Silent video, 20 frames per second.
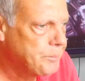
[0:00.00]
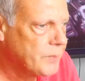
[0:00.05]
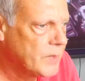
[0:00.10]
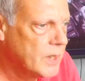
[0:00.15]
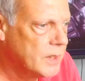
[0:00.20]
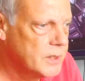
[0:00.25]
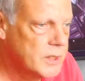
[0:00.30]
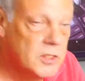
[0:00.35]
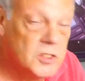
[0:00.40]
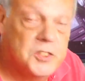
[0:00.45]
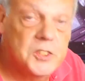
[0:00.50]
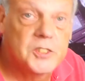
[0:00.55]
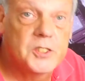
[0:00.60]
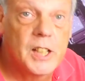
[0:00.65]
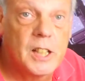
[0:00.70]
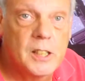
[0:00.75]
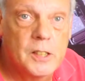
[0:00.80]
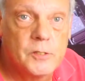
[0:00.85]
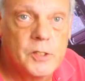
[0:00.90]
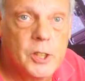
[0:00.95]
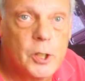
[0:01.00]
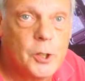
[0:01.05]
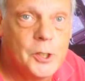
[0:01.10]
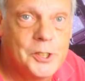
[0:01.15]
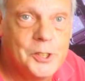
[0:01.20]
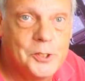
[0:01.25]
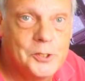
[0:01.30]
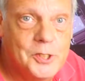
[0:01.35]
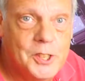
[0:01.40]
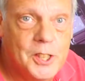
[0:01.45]
This is kind of an
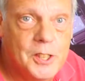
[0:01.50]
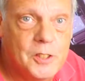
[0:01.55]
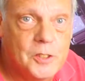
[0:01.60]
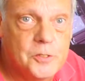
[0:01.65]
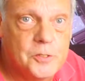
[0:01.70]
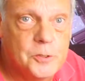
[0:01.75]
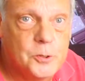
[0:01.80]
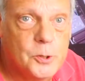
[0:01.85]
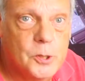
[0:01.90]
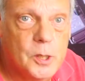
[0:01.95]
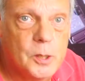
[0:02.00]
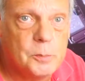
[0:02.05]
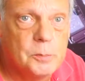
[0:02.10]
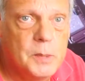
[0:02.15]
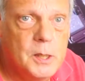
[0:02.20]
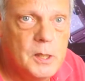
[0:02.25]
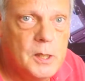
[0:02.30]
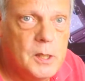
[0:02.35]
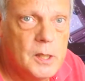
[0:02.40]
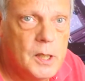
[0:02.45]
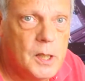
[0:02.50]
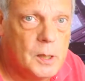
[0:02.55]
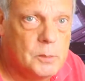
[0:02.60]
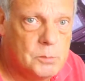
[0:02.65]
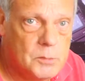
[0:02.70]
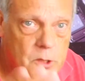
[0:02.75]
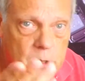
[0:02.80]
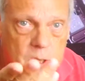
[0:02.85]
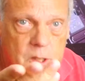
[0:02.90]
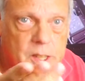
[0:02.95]
audio test for them.
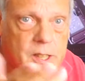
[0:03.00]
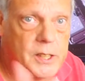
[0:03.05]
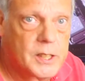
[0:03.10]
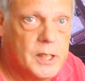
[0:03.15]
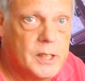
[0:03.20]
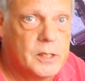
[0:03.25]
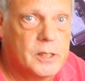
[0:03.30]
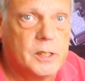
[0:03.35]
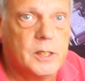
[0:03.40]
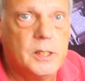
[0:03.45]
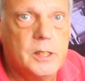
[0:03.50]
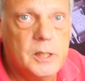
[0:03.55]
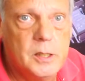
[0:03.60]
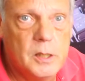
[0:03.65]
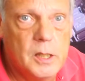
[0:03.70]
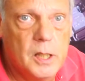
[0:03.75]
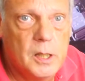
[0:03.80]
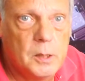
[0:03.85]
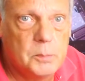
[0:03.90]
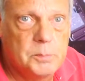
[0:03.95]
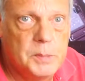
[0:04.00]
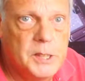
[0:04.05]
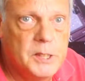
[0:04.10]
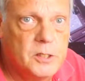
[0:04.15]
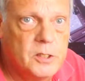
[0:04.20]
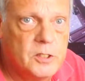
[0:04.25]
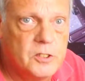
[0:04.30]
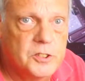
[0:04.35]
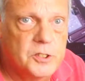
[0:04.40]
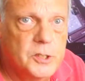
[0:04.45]
I'm looking at the
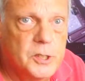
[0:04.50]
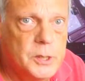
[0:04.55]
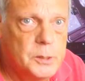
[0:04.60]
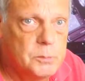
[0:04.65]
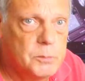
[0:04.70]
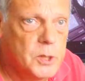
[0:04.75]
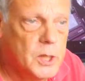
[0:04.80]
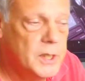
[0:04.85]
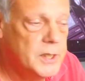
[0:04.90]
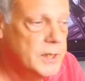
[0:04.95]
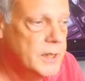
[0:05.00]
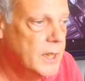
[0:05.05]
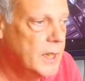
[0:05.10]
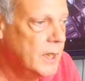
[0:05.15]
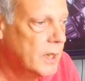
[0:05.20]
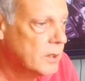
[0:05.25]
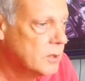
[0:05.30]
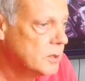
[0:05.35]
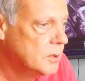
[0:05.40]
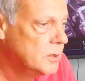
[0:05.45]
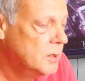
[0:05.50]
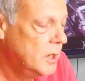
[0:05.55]
Pico Stream right now